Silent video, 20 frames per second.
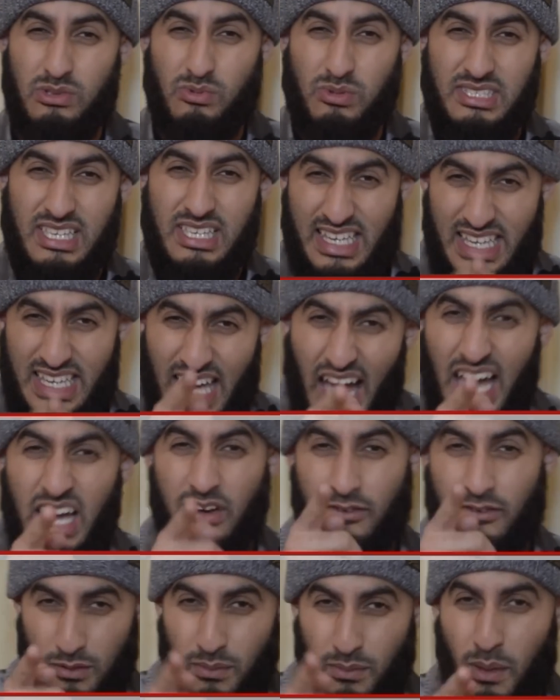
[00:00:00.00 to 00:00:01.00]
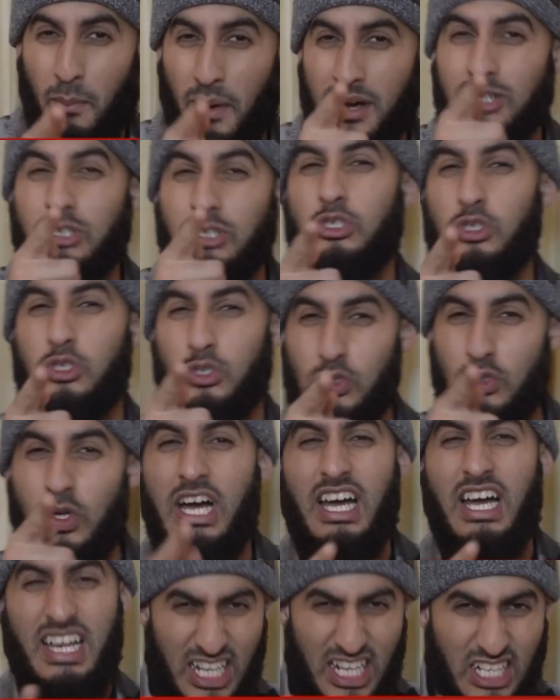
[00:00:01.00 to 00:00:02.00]
it was a gang from amongst you
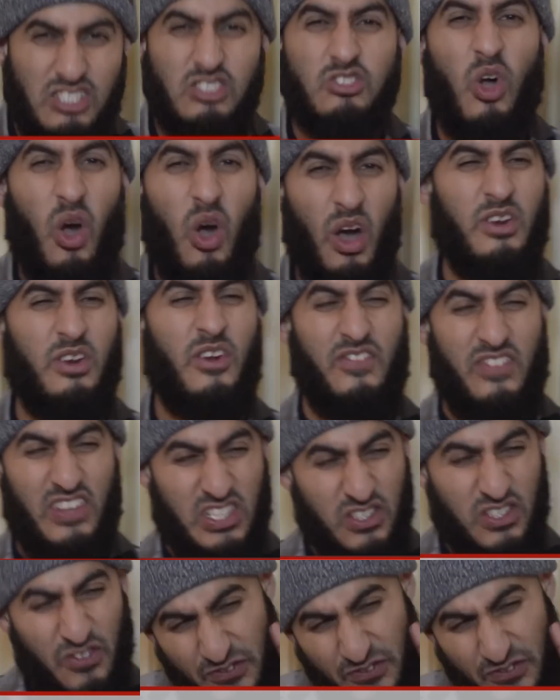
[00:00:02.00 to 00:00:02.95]
that started off this